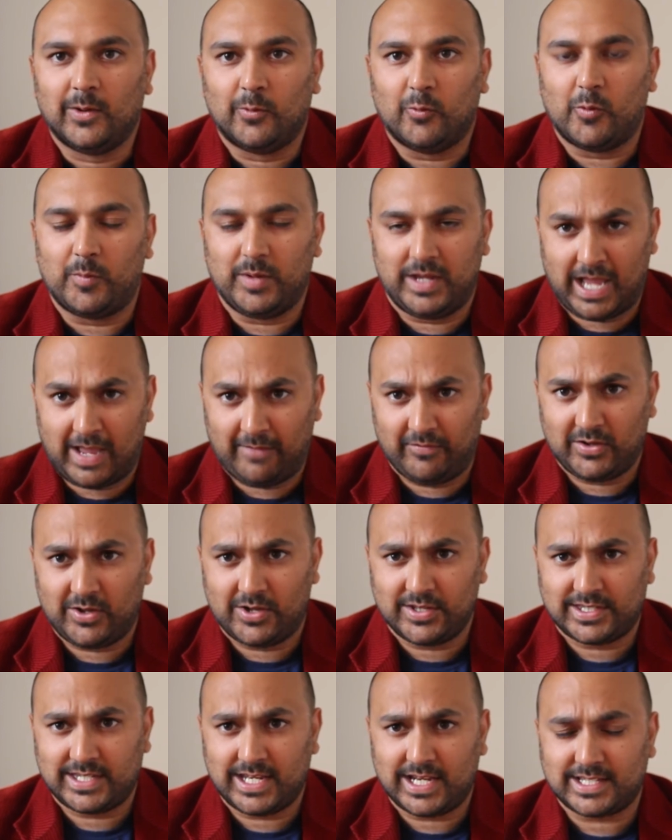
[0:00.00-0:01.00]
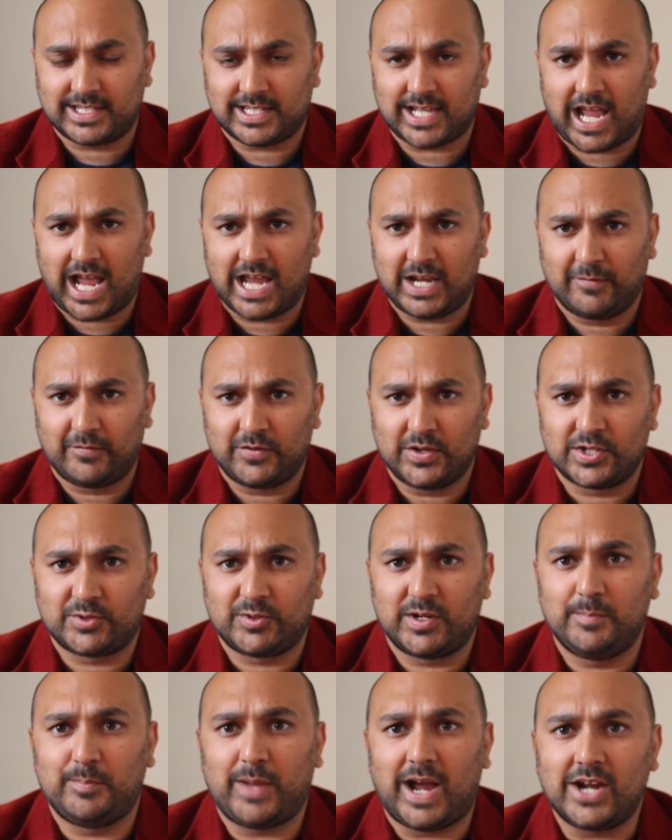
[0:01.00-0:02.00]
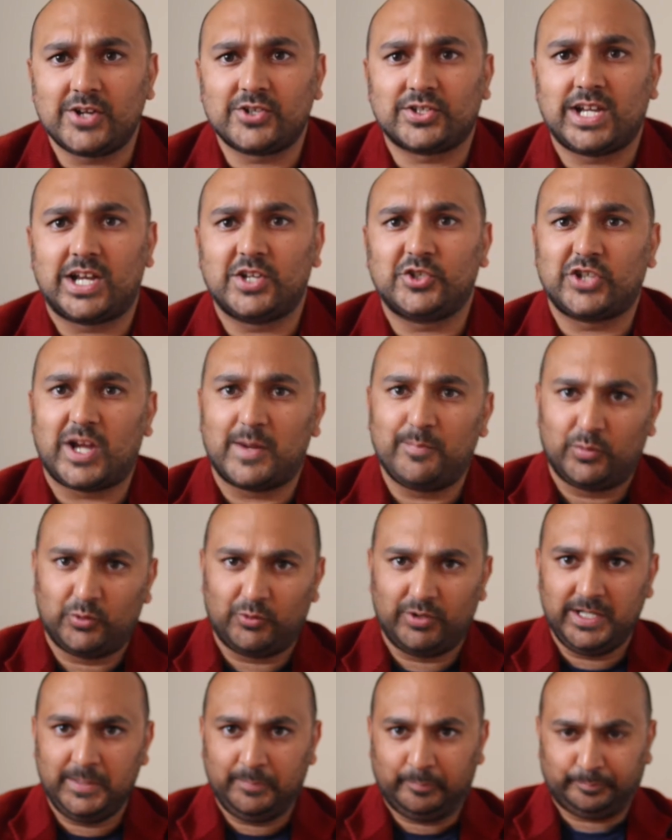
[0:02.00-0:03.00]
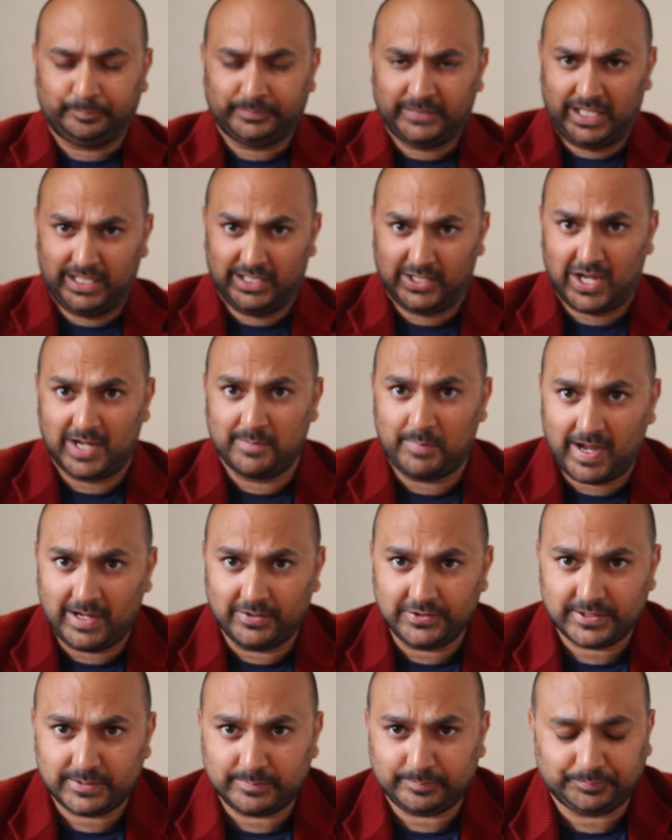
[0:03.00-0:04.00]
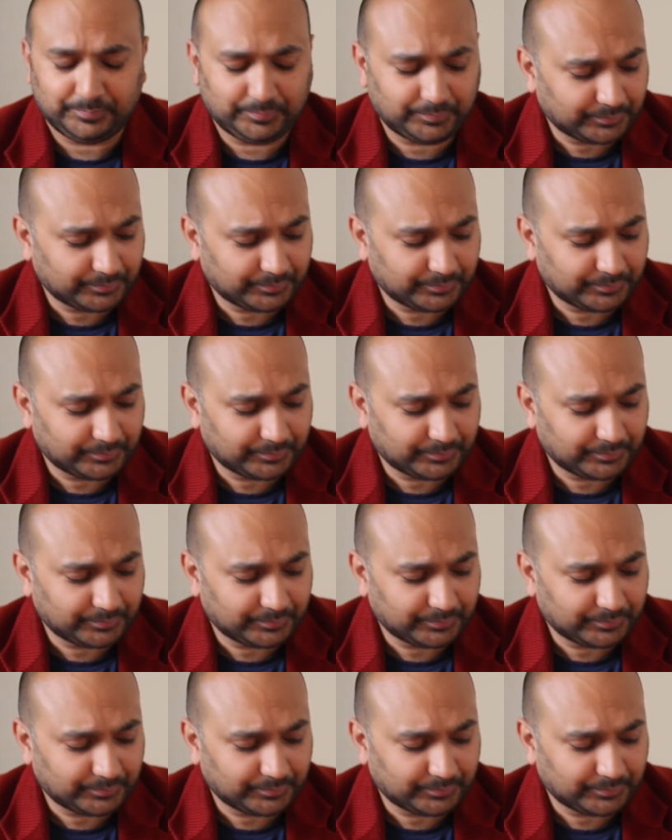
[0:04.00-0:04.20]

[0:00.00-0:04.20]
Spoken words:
we'll be having our 6th anniversary bash at Jamboree in Limehouse.